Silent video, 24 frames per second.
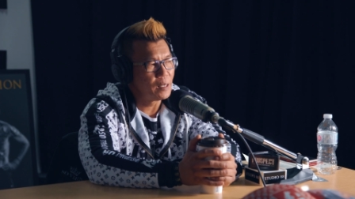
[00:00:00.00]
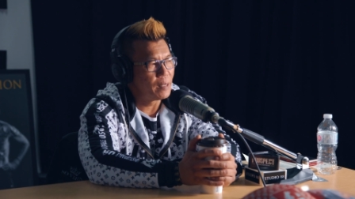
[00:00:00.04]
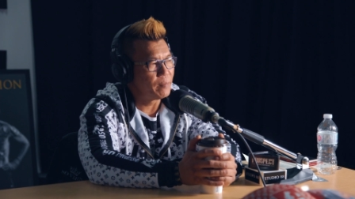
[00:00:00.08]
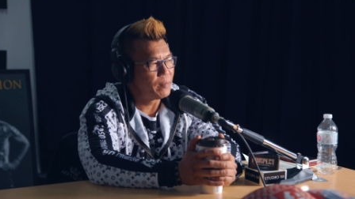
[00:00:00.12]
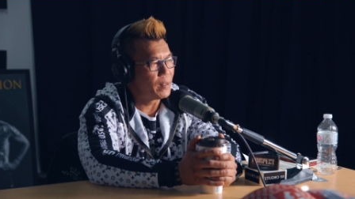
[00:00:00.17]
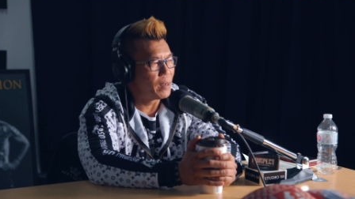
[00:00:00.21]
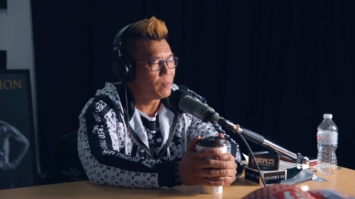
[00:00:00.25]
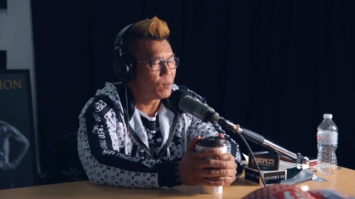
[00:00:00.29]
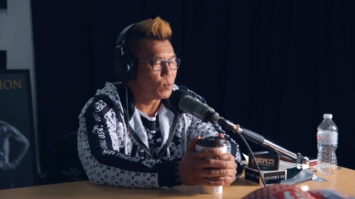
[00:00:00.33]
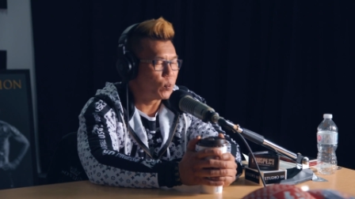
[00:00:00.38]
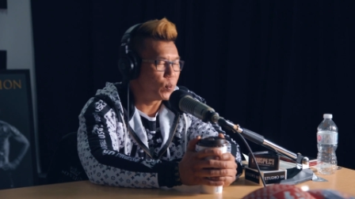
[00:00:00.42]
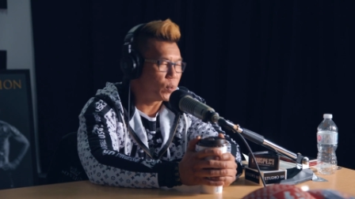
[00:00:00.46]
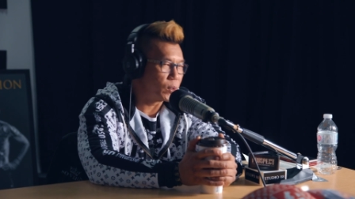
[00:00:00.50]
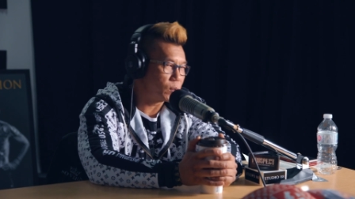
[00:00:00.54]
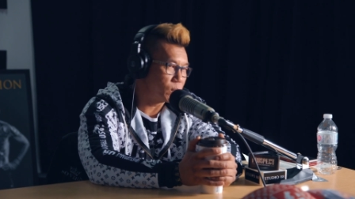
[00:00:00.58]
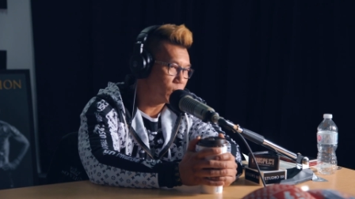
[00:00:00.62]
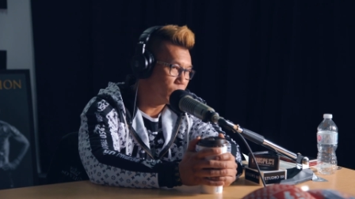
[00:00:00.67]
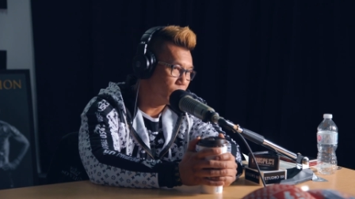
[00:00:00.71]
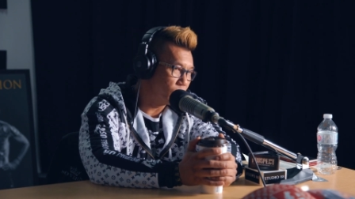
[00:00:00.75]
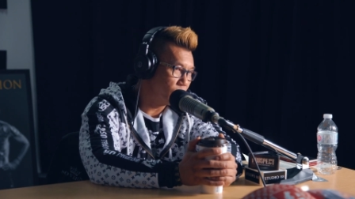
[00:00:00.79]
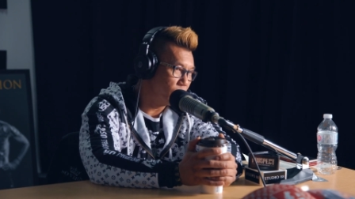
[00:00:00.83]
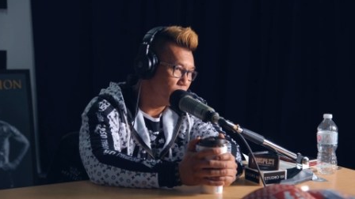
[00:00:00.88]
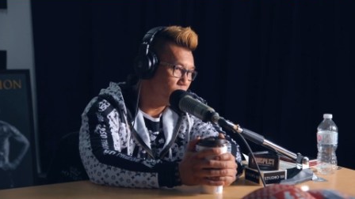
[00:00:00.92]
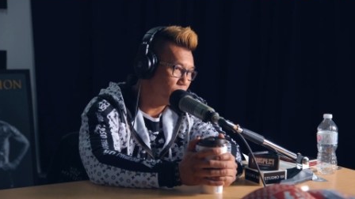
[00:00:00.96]
If they have a
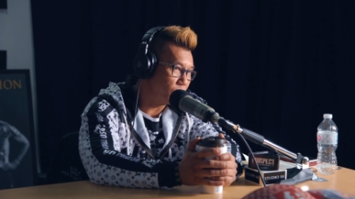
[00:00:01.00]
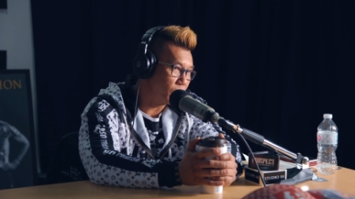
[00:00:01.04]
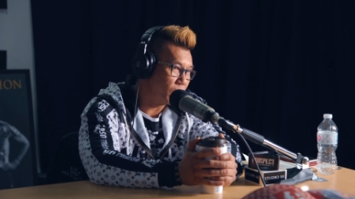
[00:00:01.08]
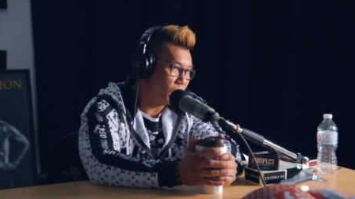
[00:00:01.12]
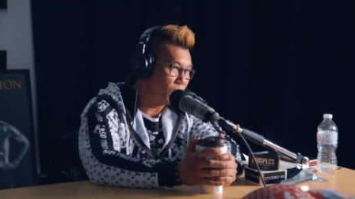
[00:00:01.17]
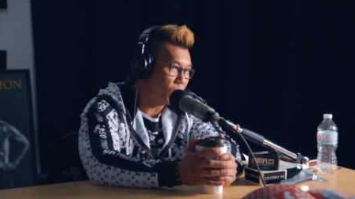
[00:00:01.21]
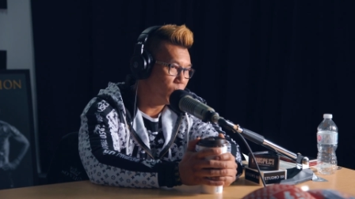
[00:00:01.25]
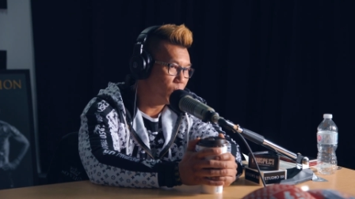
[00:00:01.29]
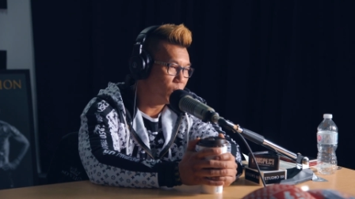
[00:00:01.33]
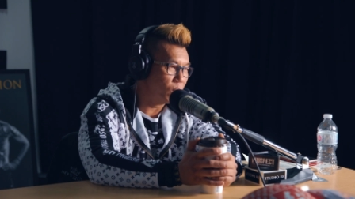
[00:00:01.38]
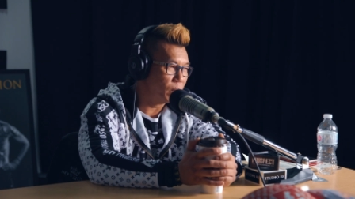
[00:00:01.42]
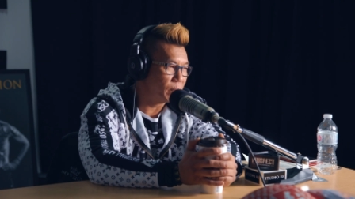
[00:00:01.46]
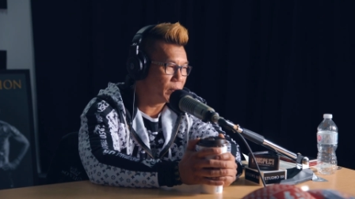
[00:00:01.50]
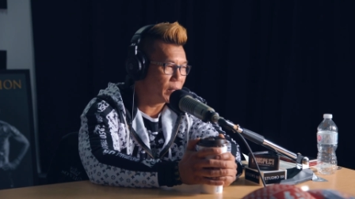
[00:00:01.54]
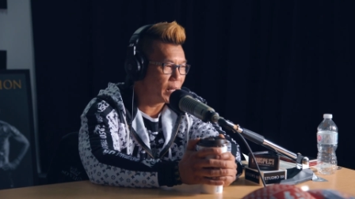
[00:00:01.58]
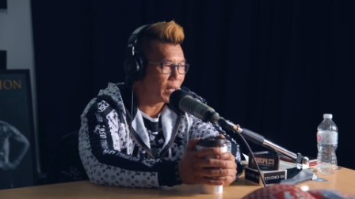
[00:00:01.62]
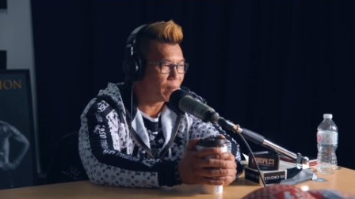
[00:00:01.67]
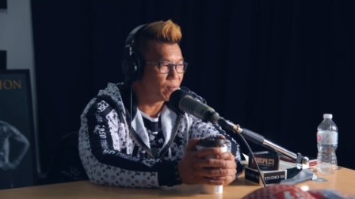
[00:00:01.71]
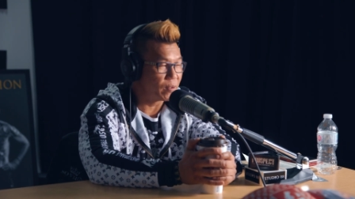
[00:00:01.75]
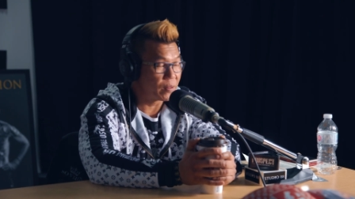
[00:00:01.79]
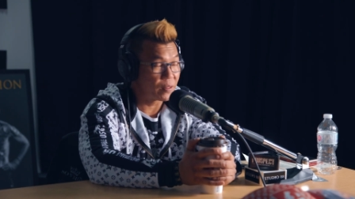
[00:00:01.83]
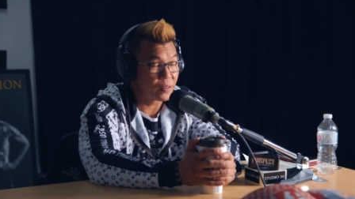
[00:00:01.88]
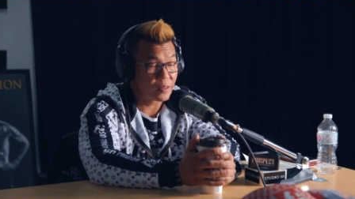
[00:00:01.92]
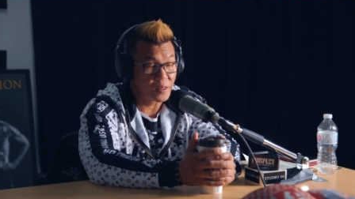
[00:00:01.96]
personal logo, if they
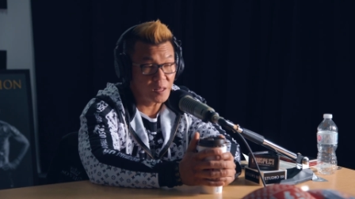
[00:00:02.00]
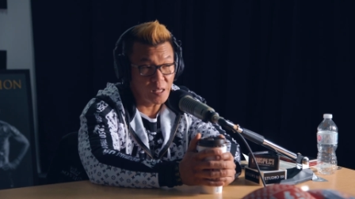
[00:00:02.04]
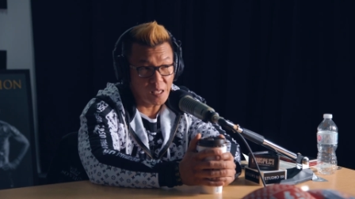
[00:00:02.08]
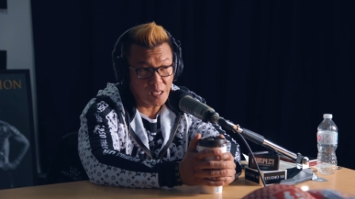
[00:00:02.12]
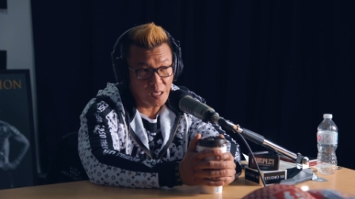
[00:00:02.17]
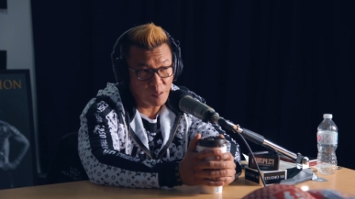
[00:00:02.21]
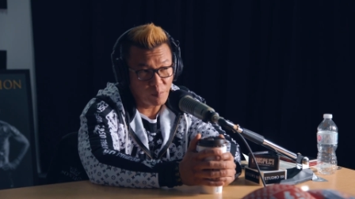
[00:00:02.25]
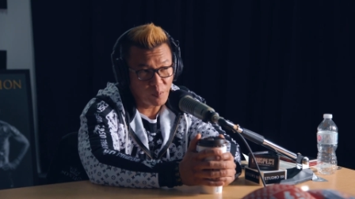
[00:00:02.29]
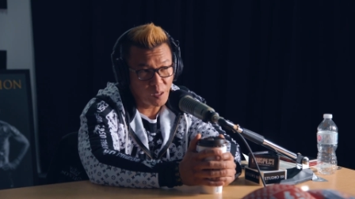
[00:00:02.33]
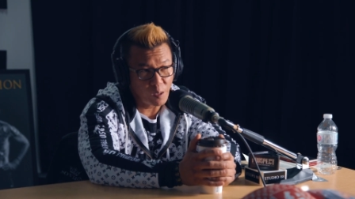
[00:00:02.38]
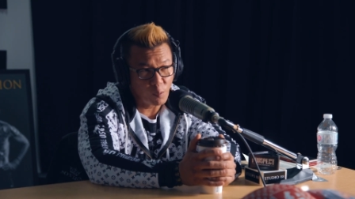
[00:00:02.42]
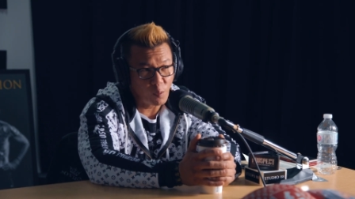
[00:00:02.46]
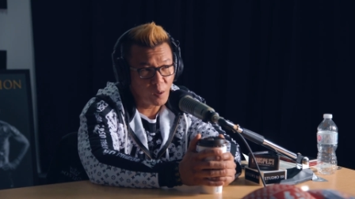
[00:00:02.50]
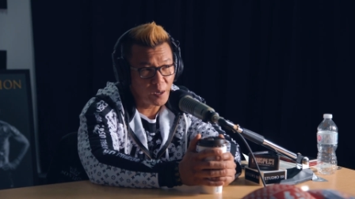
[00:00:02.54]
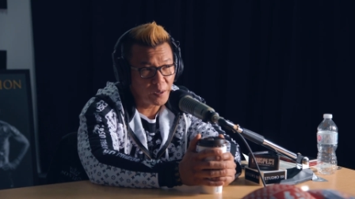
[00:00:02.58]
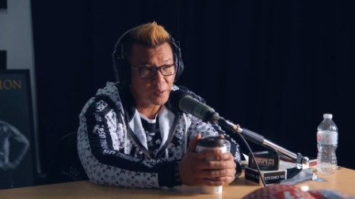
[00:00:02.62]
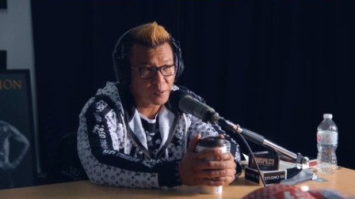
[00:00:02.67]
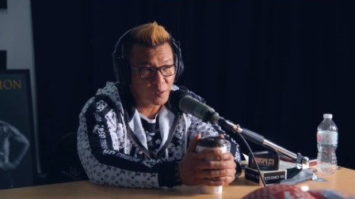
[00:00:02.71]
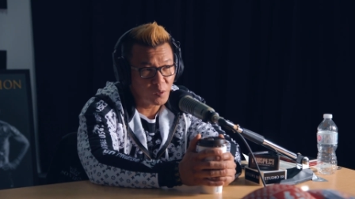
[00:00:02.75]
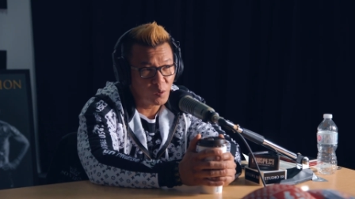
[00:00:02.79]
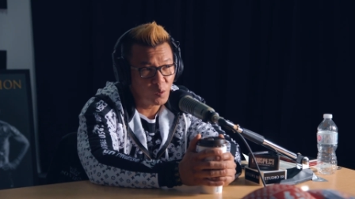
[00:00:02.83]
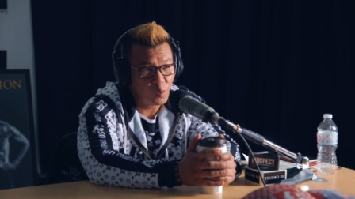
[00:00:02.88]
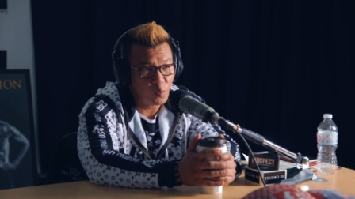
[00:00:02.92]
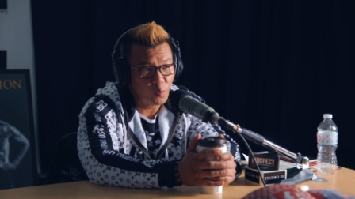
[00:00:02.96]
have a theme they want
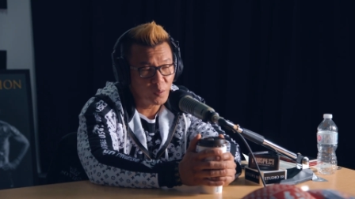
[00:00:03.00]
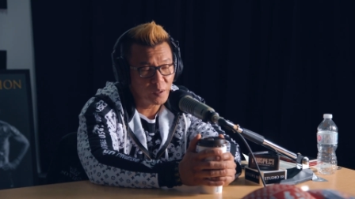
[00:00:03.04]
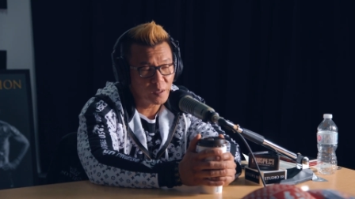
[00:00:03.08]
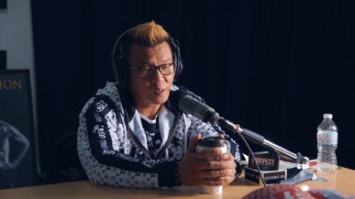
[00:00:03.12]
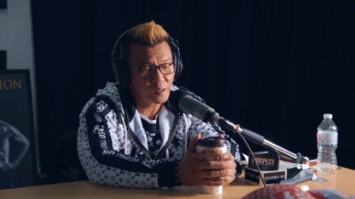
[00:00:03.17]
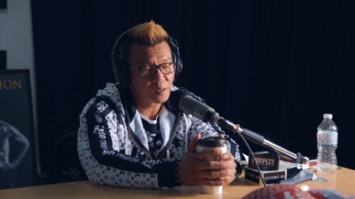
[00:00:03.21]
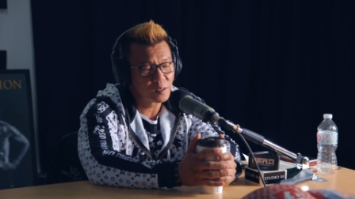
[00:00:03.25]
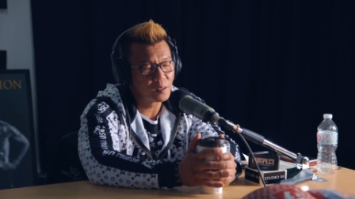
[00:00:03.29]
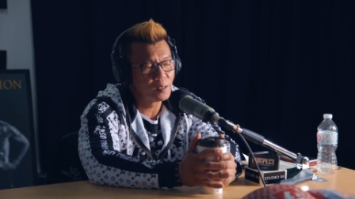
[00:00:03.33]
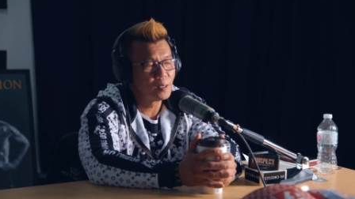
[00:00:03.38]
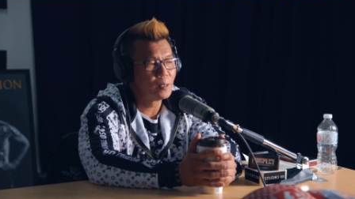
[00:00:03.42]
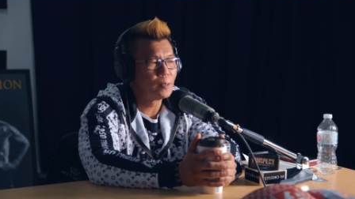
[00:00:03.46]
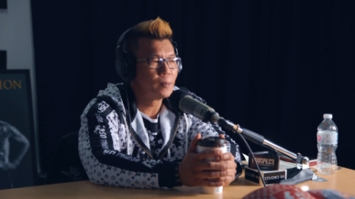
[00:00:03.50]
to go with,